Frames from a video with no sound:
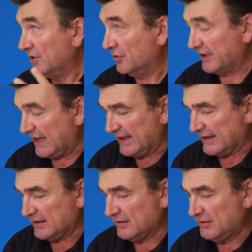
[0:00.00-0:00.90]
or the
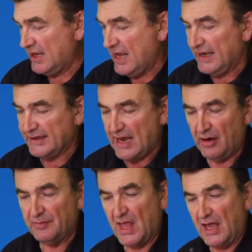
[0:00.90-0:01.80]
ink.
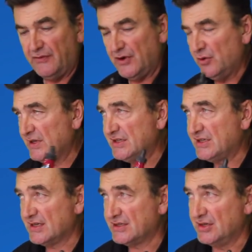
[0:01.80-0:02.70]
Now, if you were to just